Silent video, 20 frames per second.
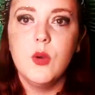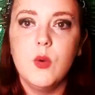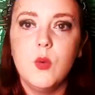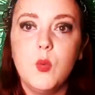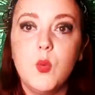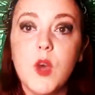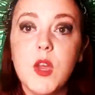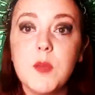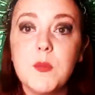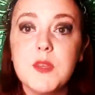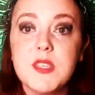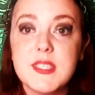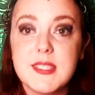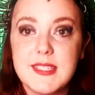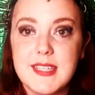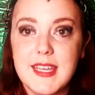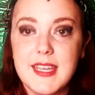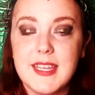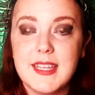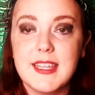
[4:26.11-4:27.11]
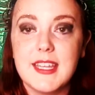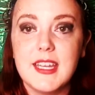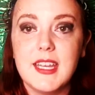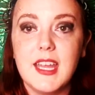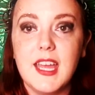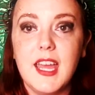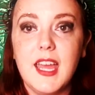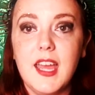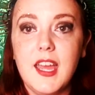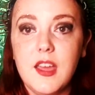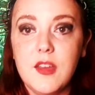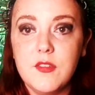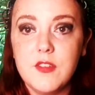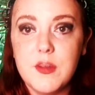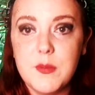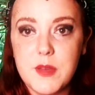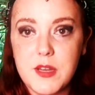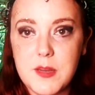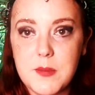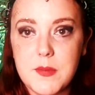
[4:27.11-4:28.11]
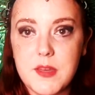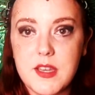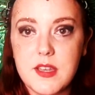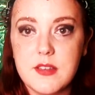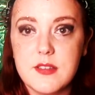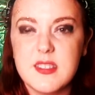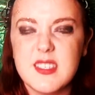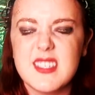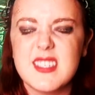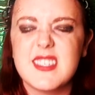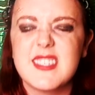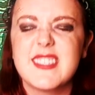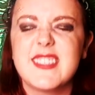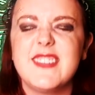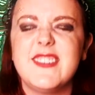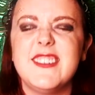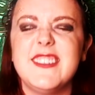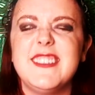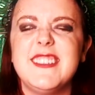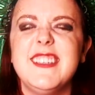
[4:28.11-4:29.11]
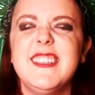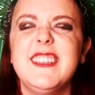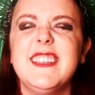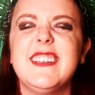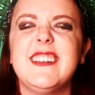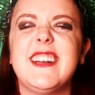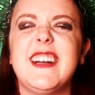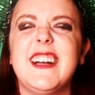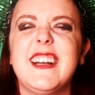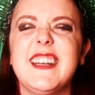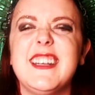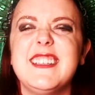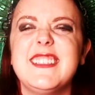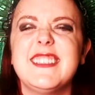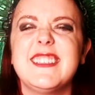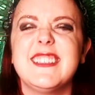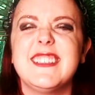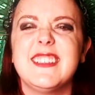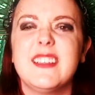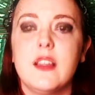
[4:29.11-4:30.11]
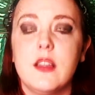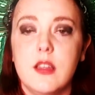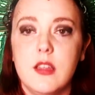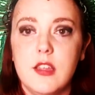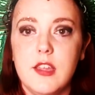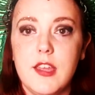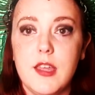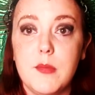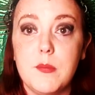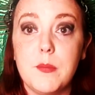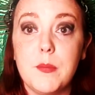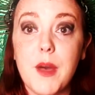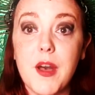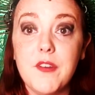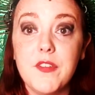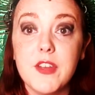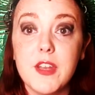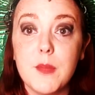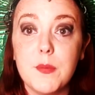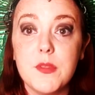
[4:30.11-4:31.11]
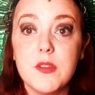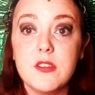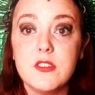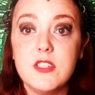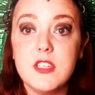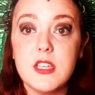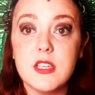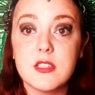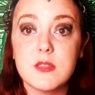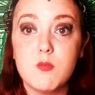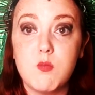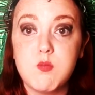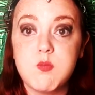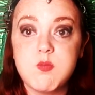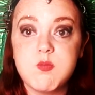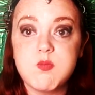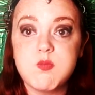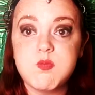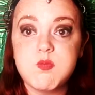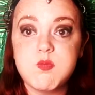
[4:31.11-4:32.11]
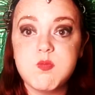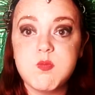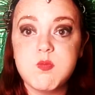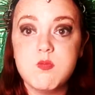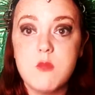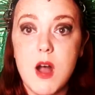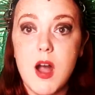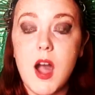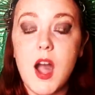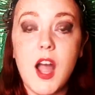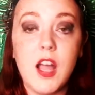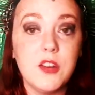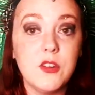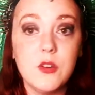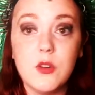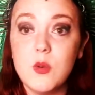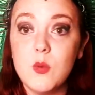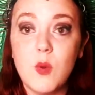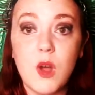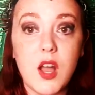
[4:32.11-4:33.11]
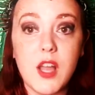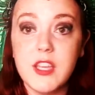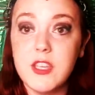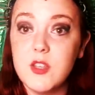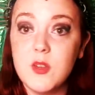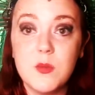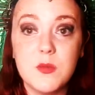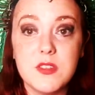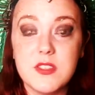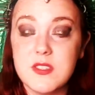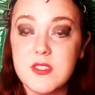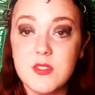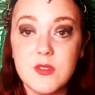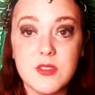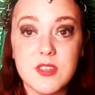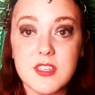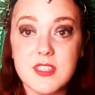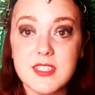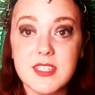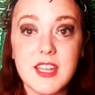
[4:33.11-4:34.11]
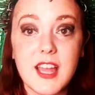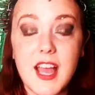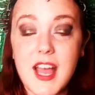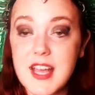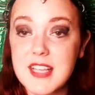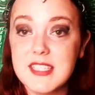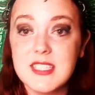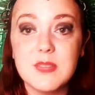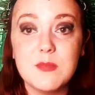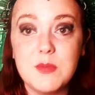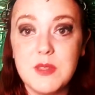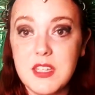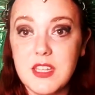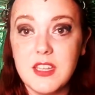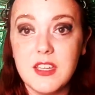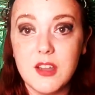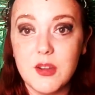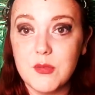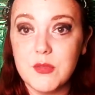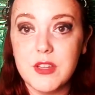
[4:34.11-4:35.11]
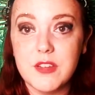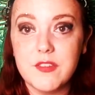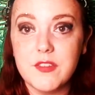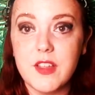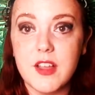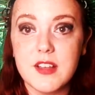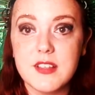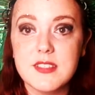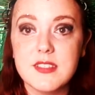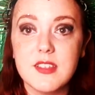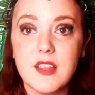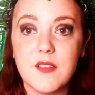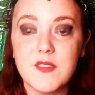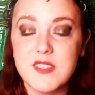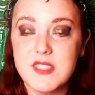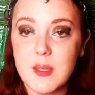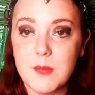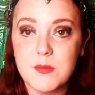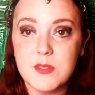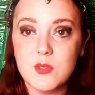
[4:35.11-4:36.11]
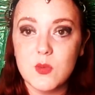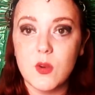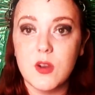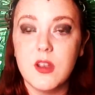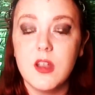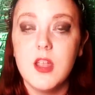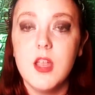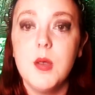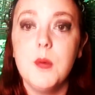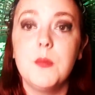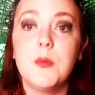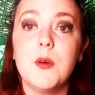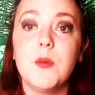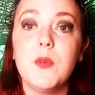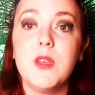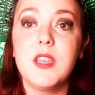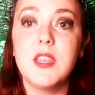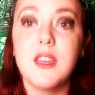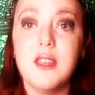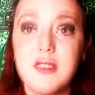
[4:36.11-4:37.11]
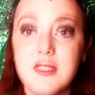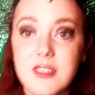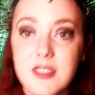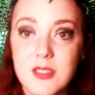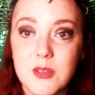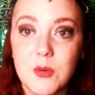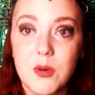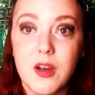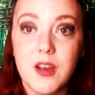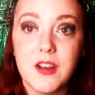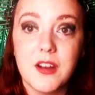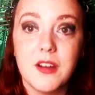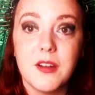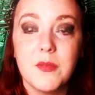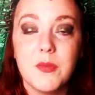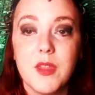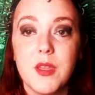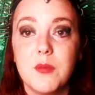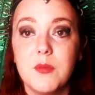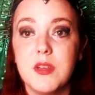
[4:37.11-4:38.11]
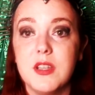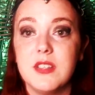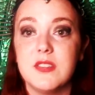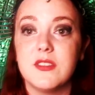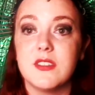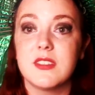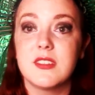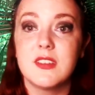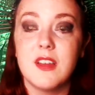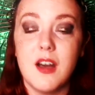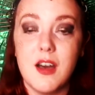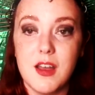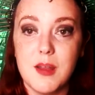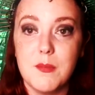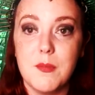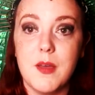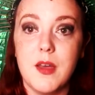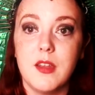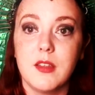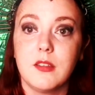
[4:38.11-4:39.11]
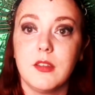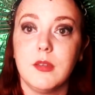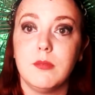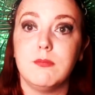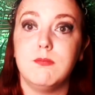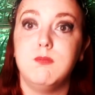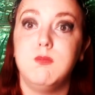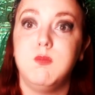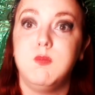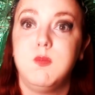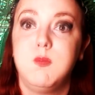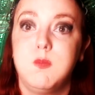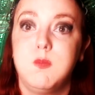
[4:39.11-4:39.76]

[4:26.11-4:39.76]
One mistake that everybody makes is squishing their eyes and puffing up their cheeks. I don't know why humans do this. It has to be a reflex of some sort, but we get into the water and we just automatically move.